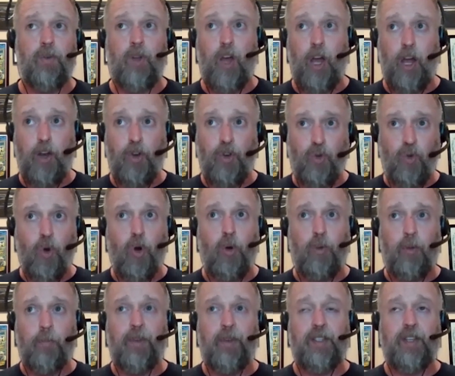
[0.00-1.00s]
a
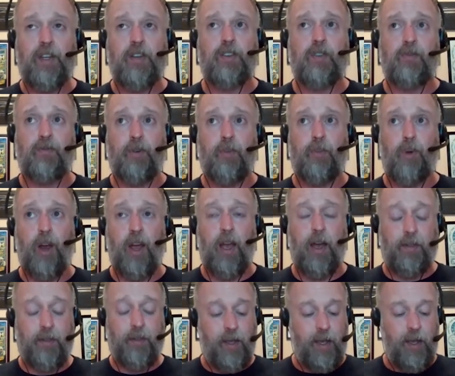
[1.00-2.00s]
normal position for
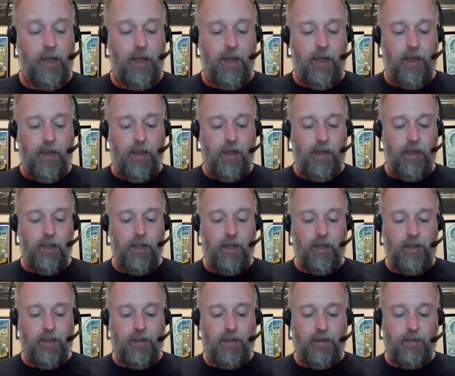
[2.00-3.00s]
breath
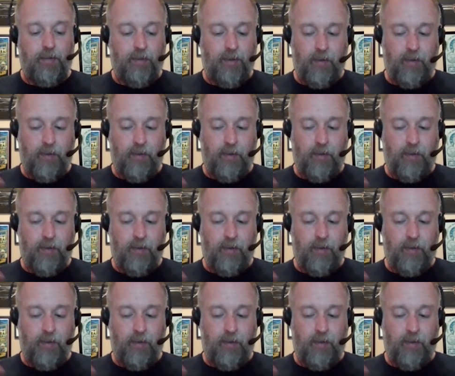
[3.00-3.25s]
is